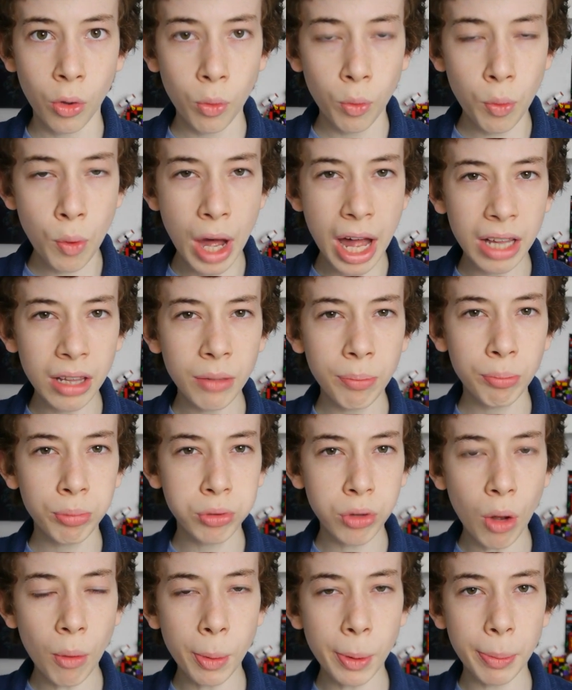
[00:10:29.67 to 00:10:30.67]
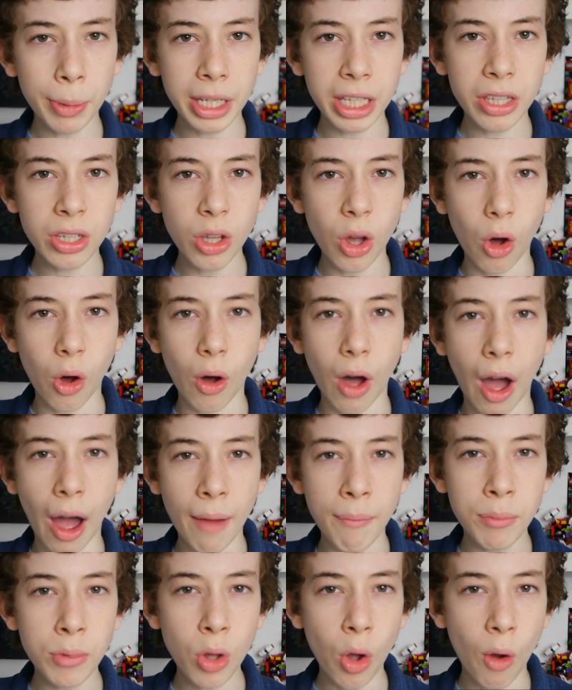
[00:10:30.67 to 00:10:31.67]
Well, probably not.
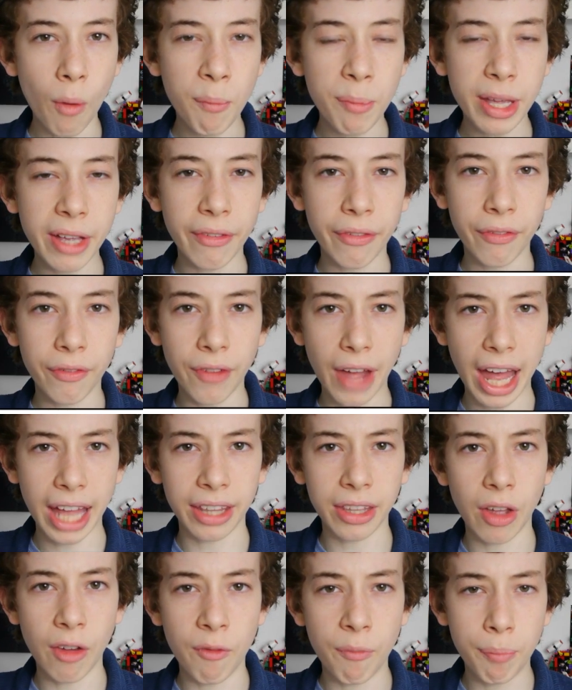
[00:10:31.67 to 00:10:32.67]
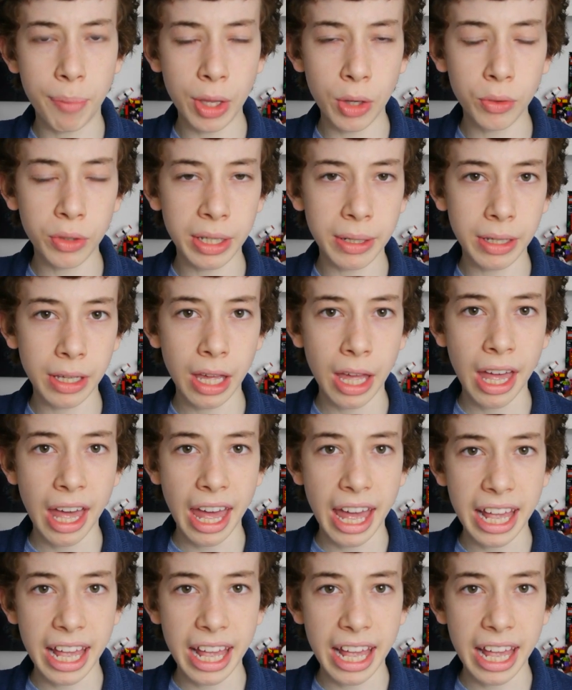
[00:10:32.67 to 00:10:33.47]
I'm not a big fan of building